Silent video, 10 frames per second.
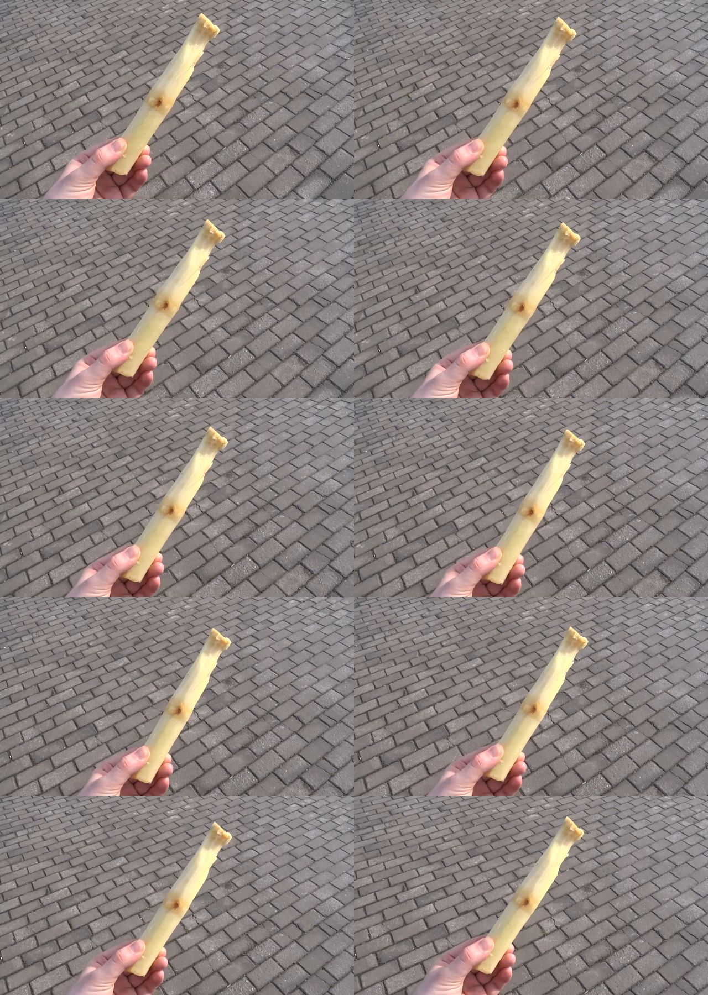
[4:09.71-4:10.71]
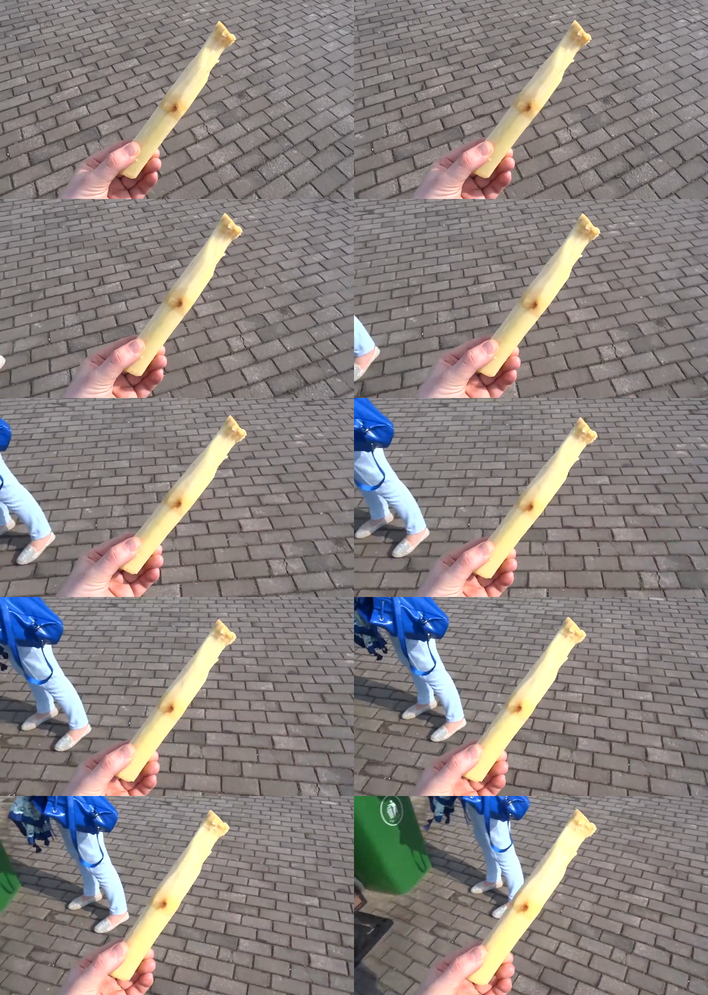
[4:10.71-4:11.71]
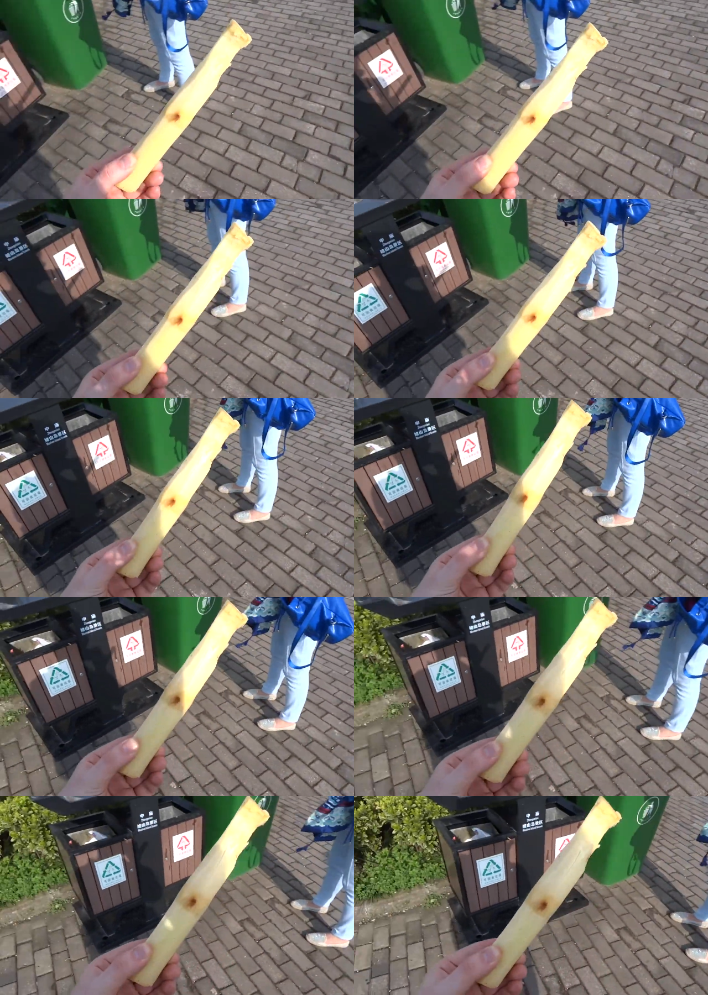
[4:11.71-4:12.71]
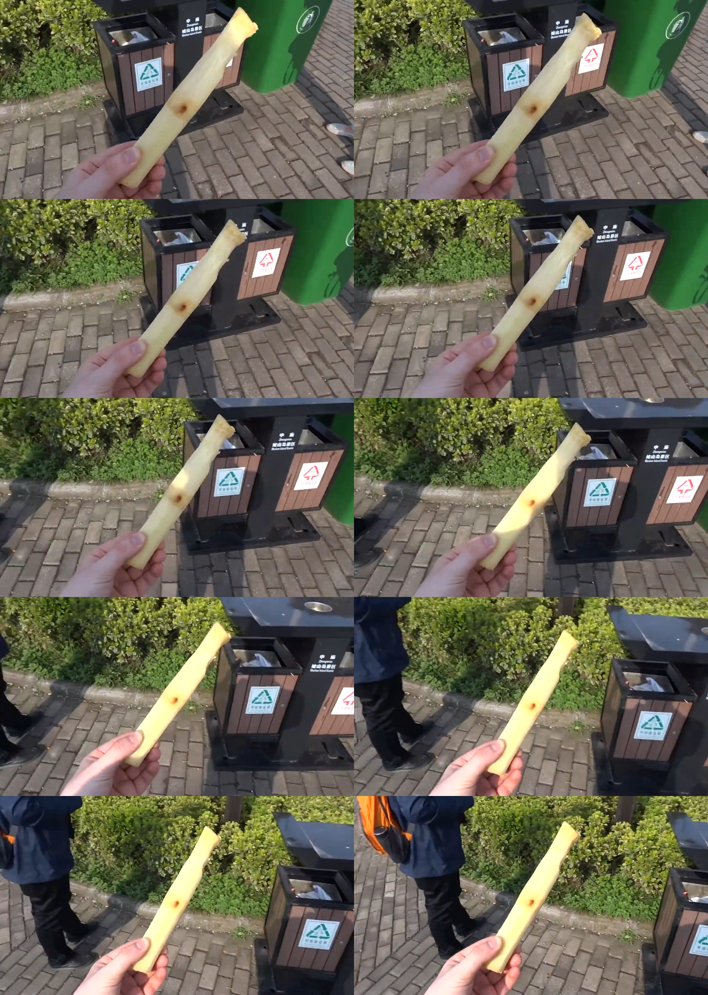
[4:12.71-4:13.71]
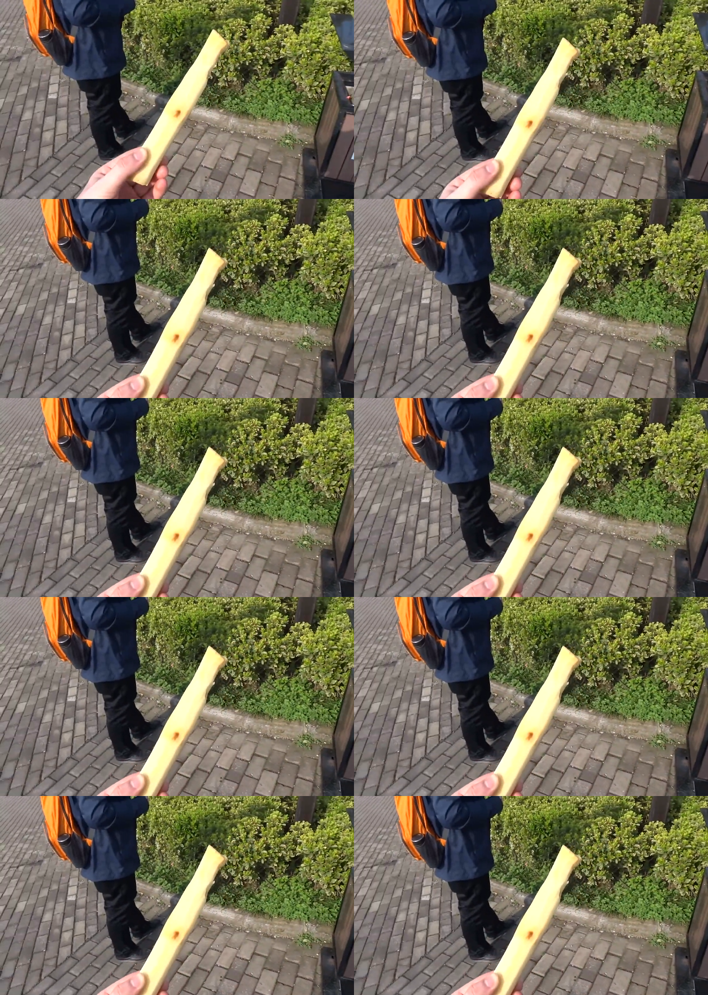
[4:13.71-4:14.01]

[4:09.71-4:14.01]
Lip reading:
Nobody's mouth can be seen.